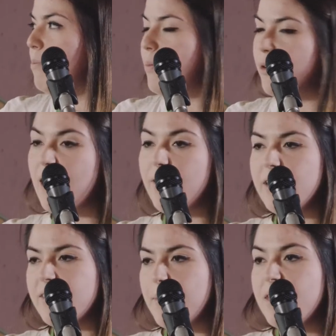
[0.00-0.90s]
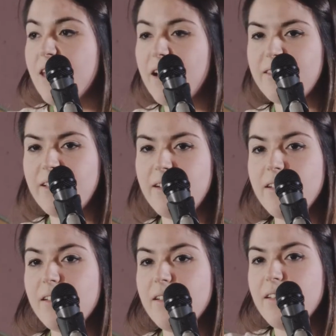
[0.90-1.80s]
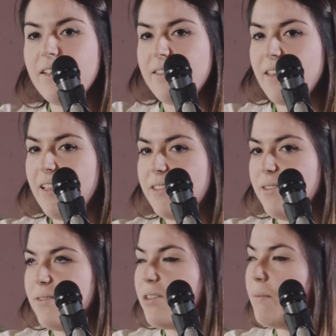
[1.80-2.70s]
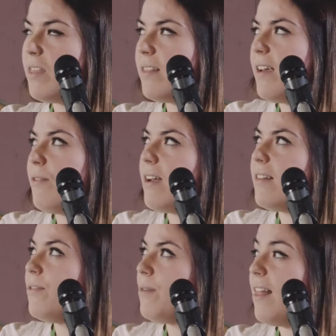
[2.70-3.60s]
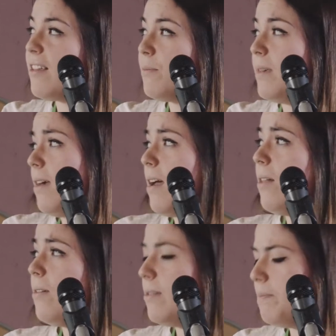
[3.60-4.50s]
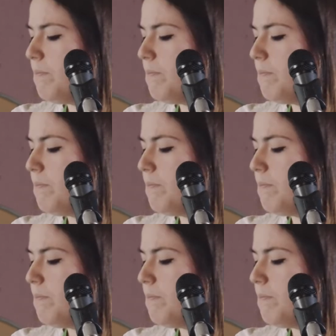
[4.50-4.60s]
protagonist, the main chapter. It's also something that relaxes me a lot.